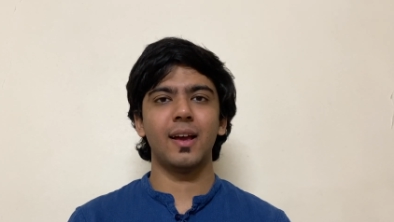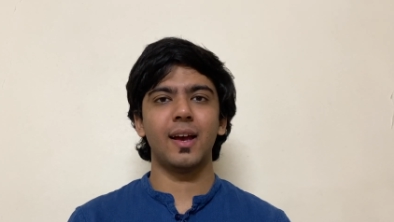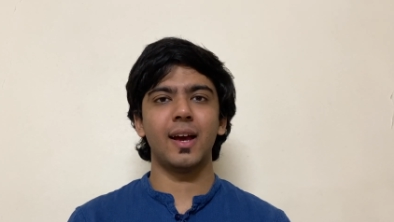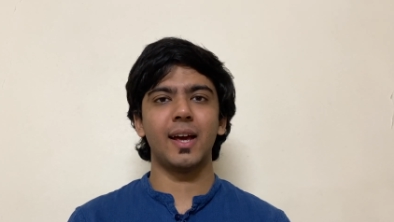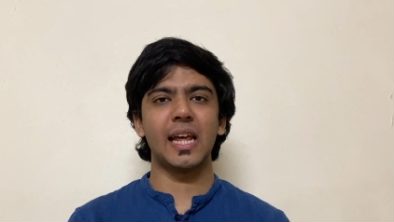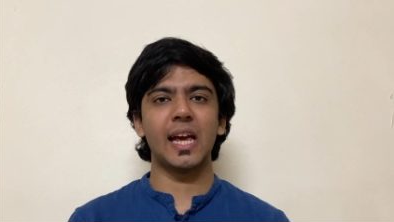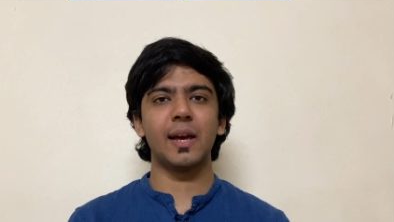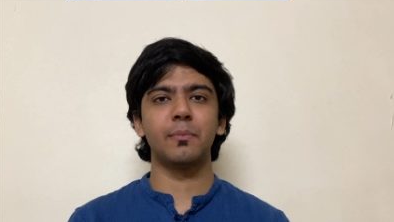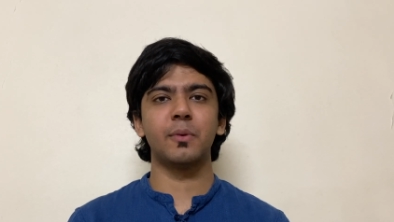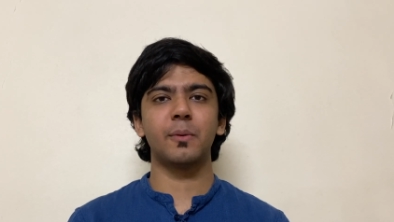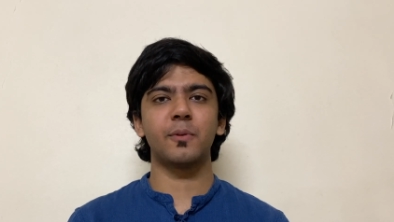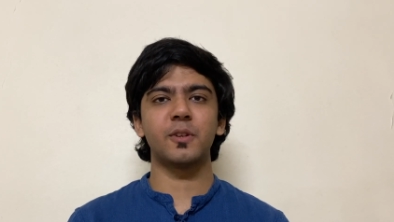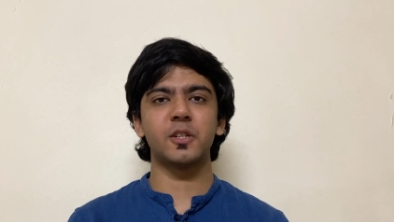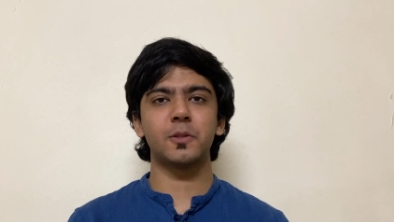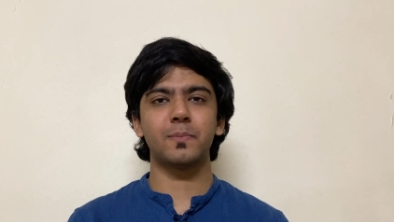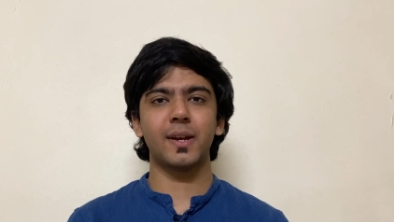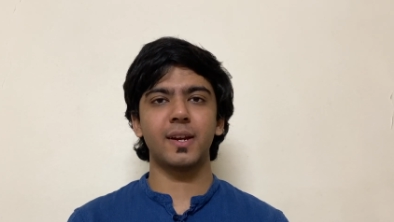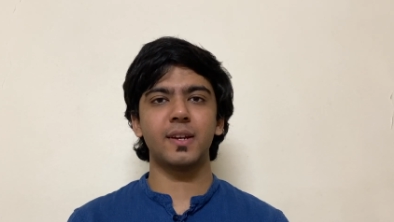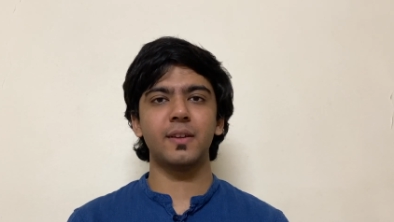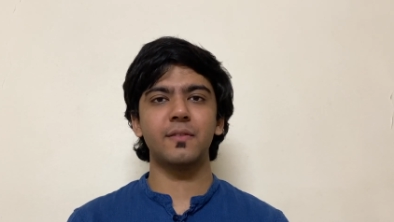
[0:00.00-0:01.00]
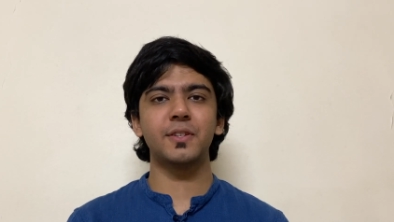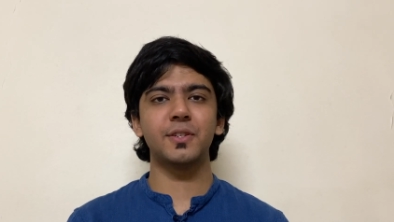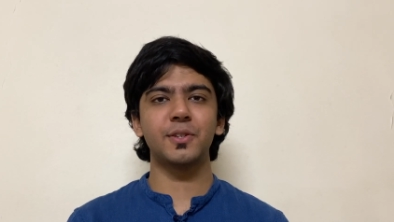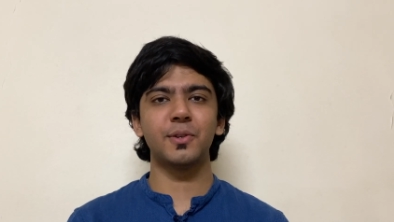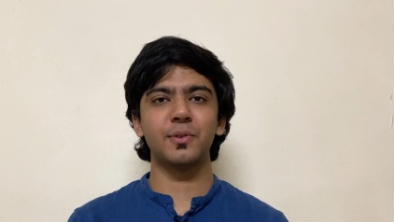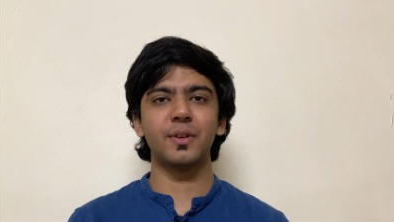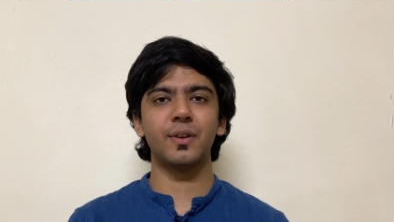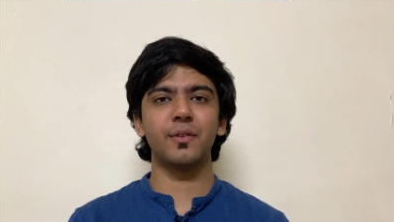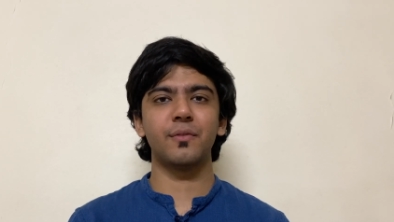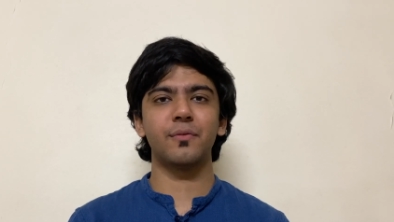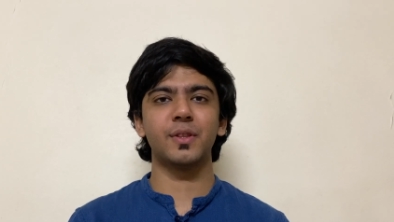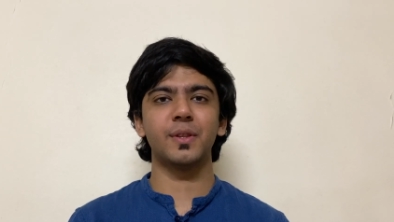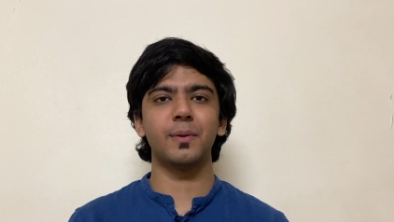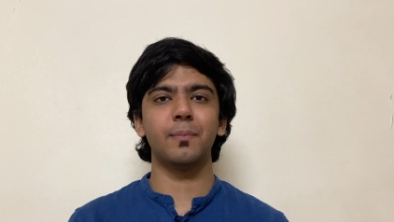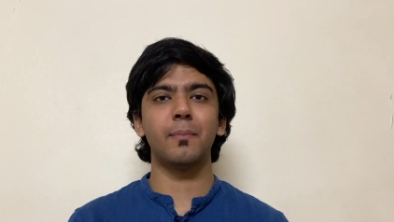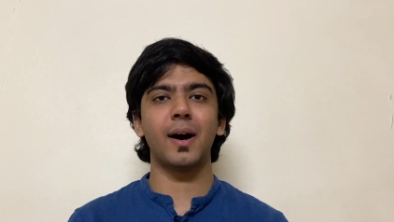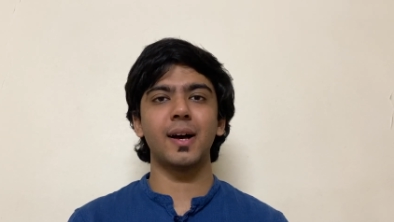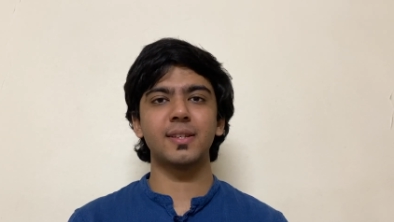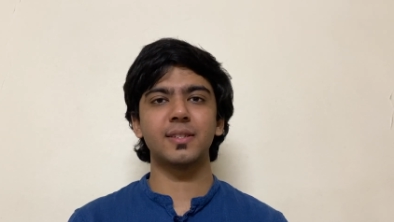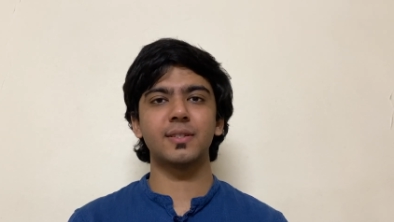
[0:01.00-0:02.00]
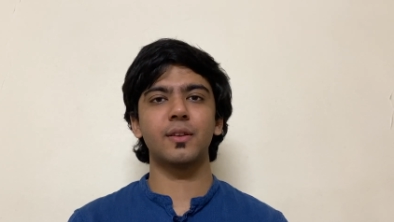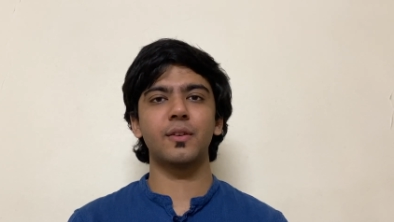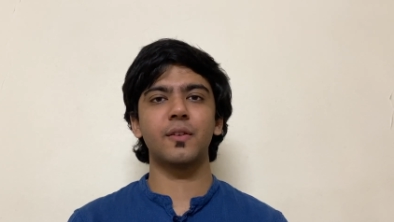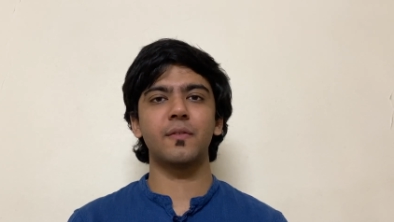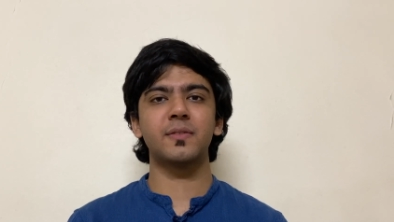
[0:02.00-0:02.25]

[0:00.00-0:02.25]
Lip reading: and I am a prospective student for the Master